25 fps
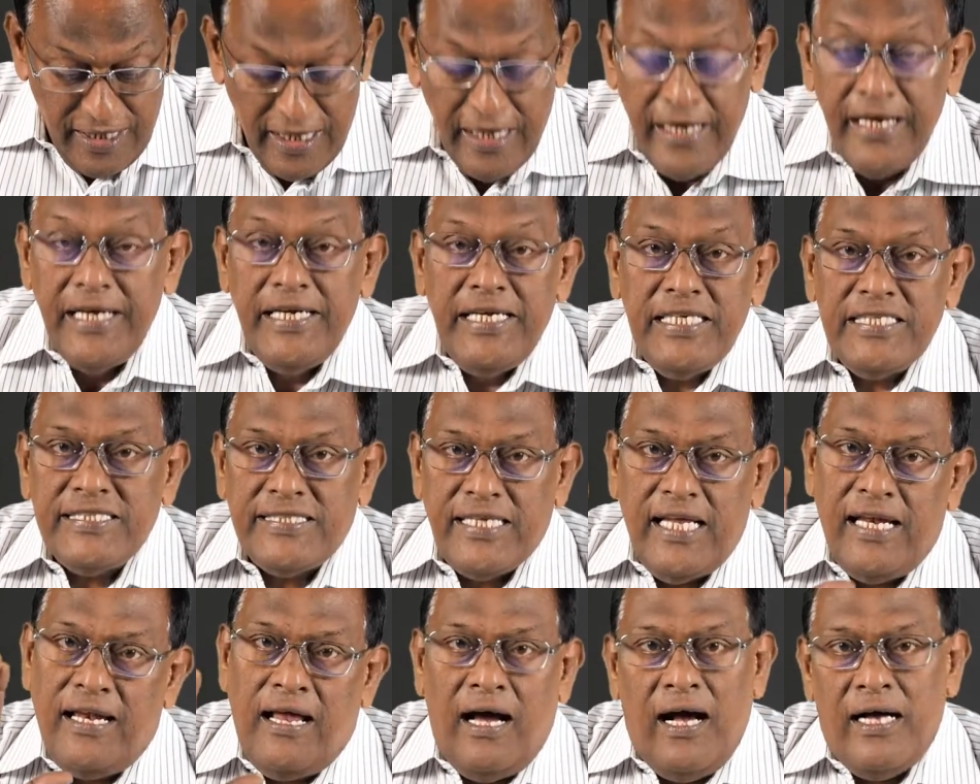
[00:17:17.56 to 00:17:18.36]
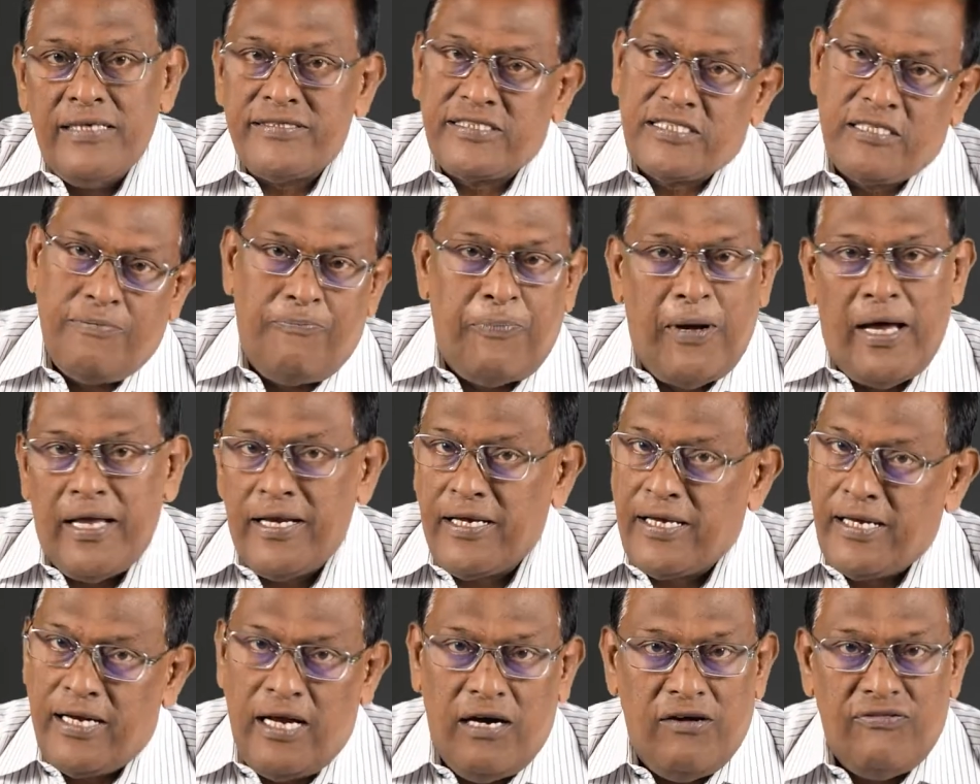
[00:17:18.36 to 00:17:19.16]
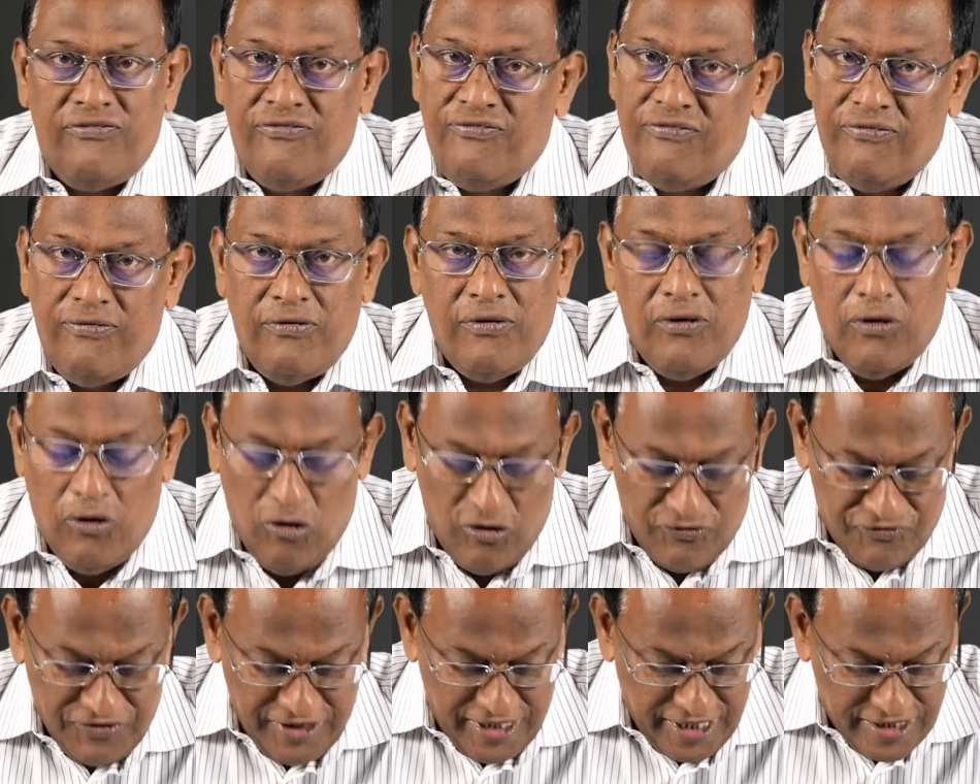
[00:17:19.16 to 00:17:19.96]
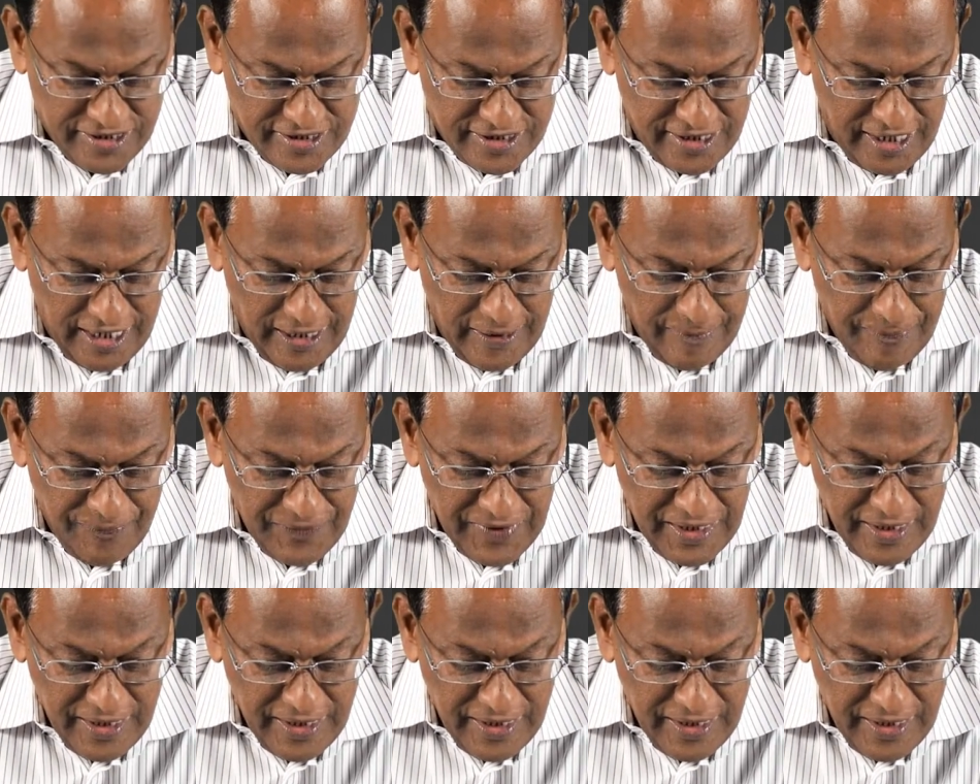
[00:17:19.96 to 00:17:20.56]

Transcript: It is the last paragraph of the essay.